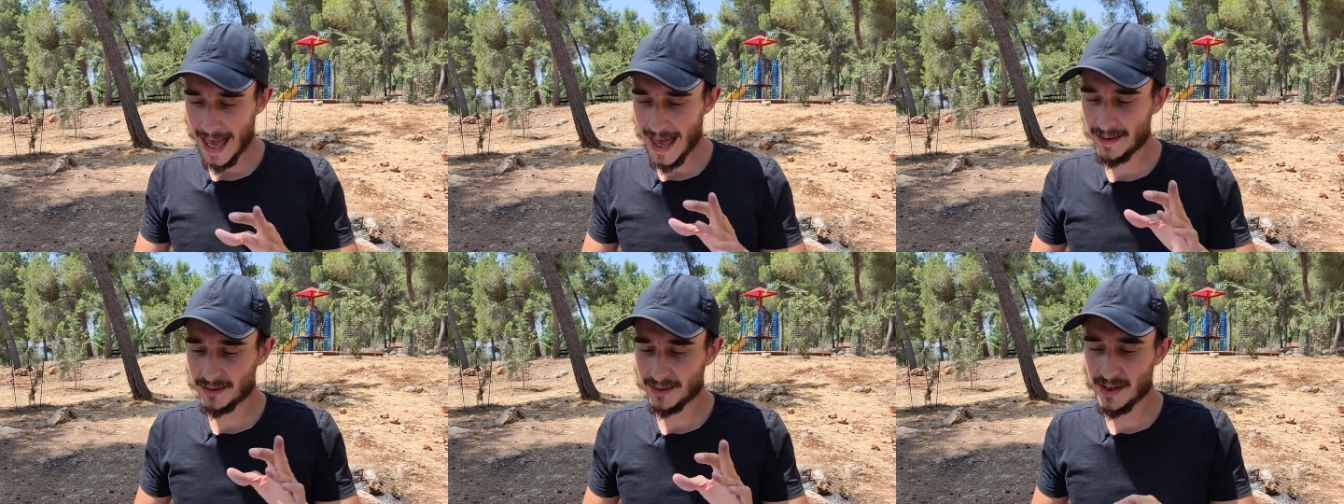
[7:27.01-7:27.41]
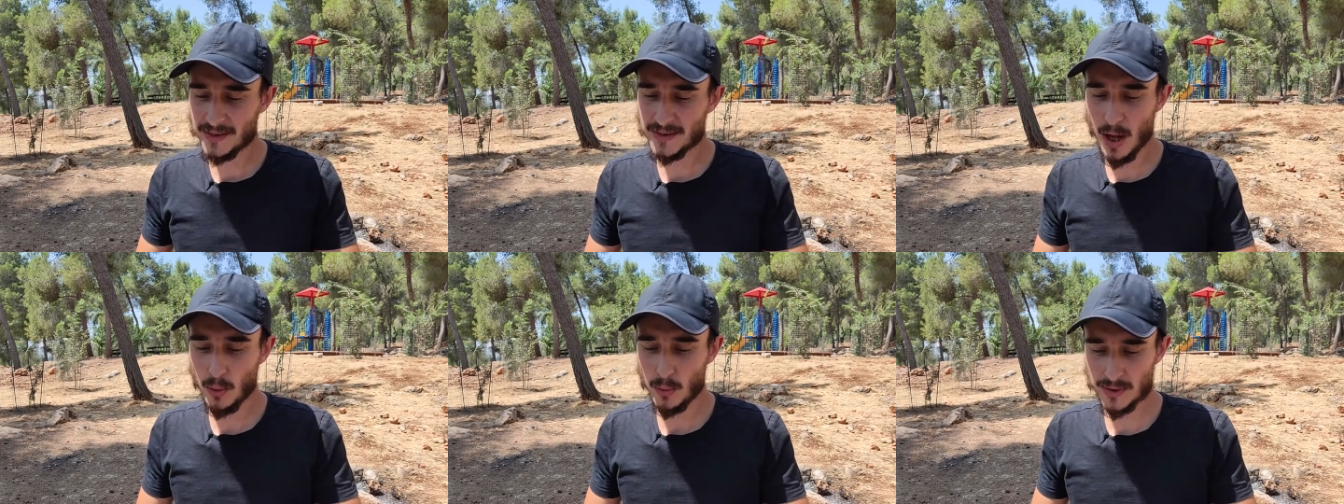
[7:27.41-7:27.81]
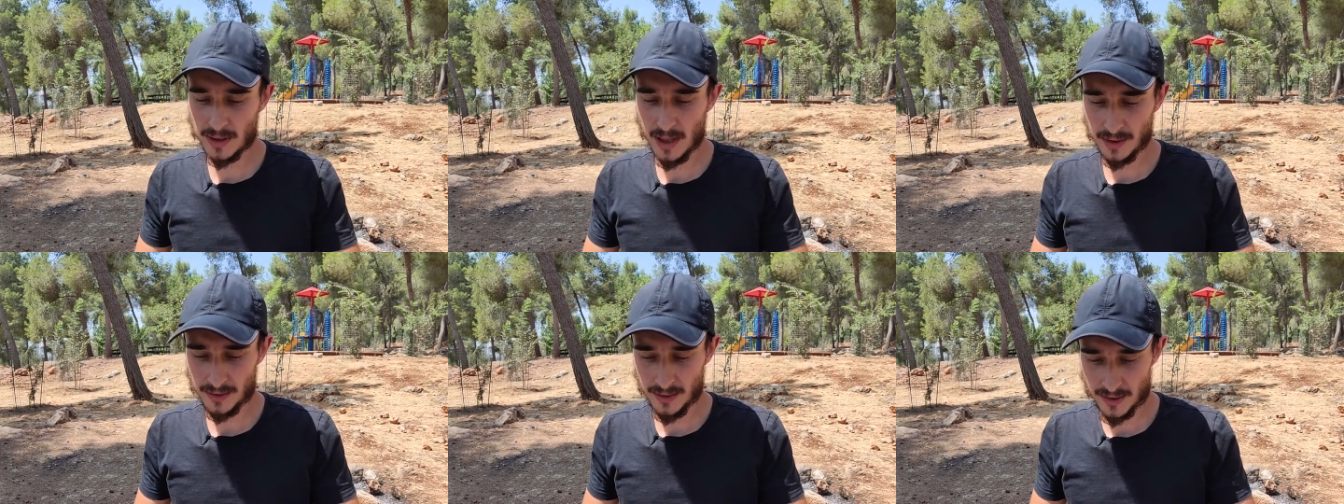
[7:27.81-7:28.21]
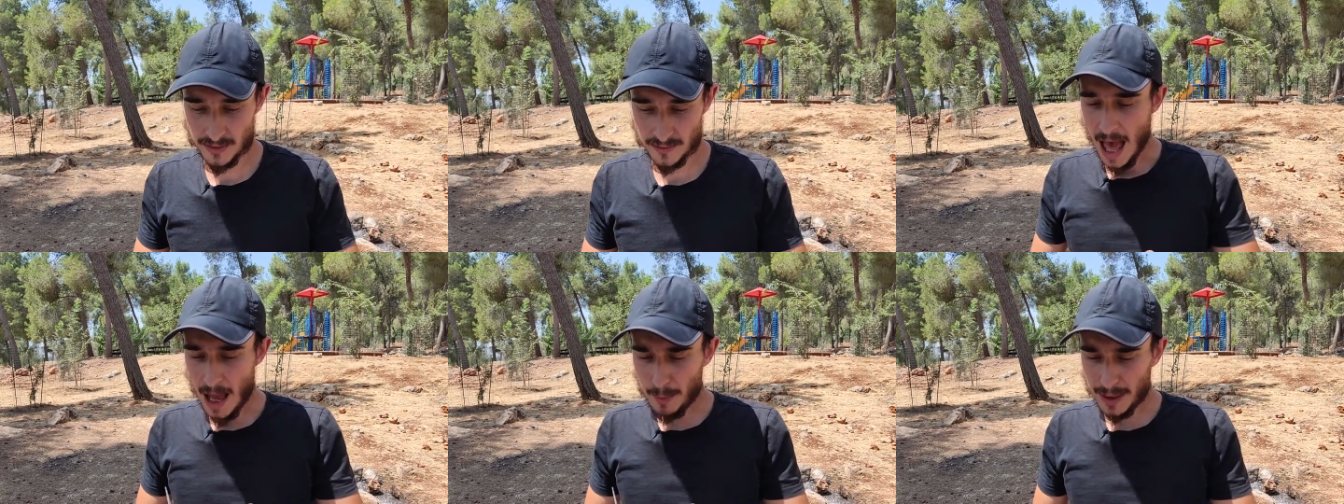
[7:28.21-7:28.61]
and it sounds like this.
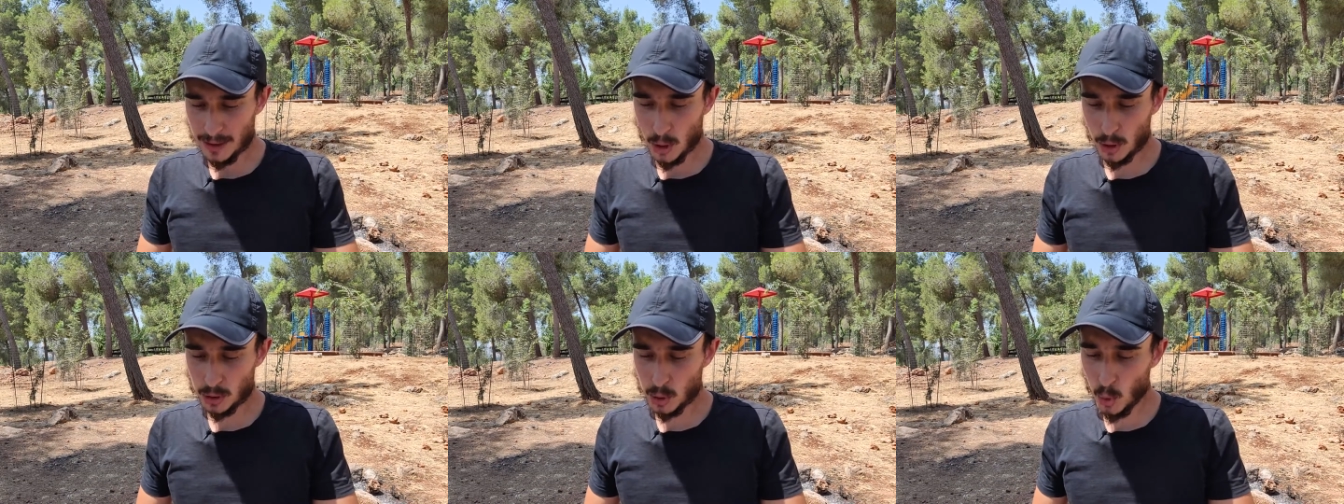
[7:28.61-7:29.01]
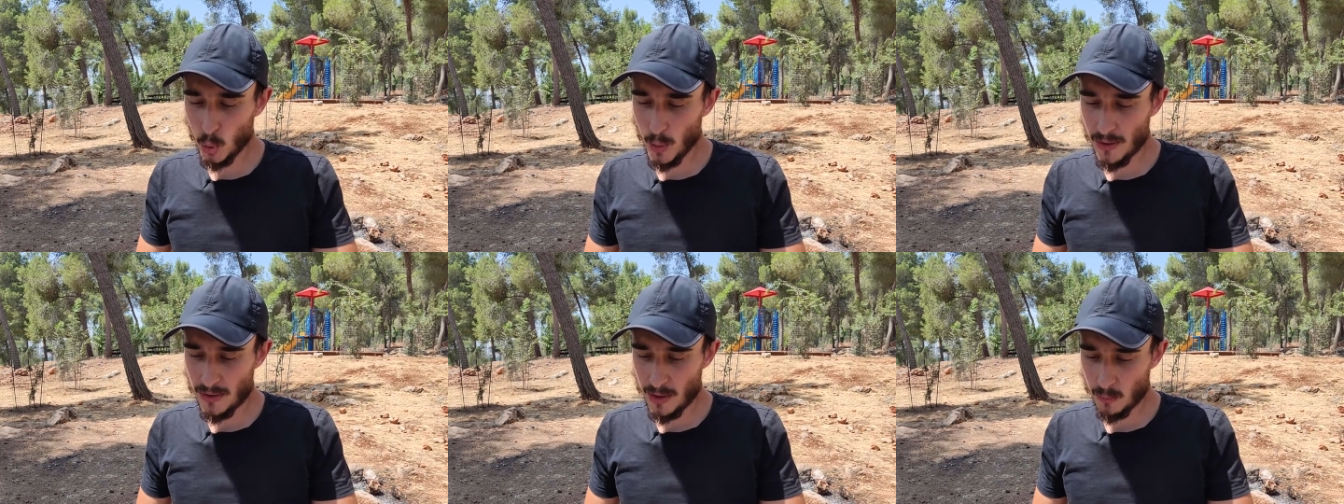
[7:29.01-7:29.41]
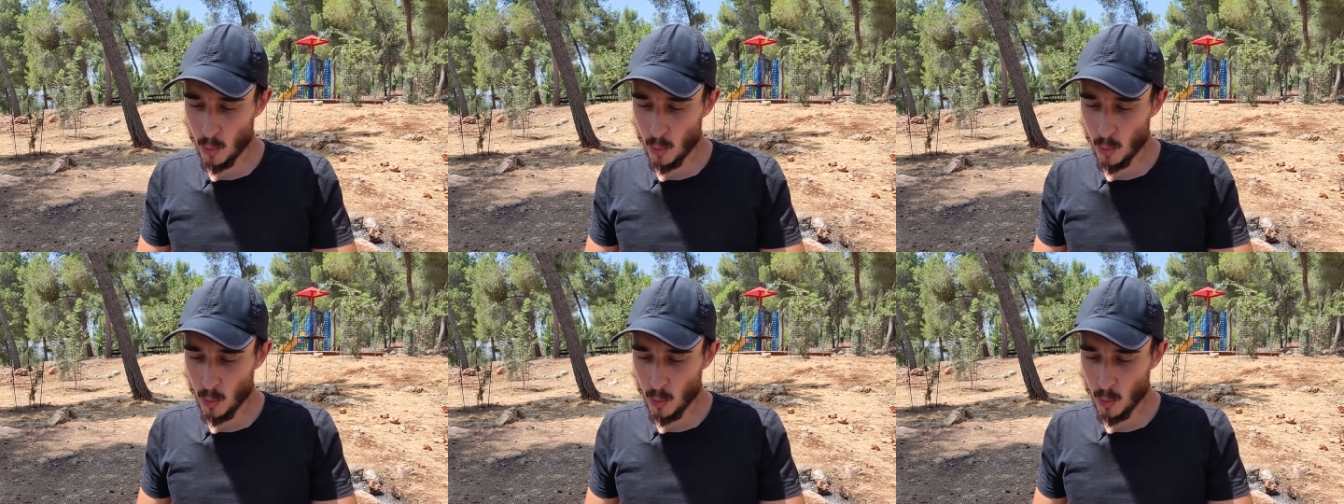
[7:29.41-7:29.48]
Am I not doing the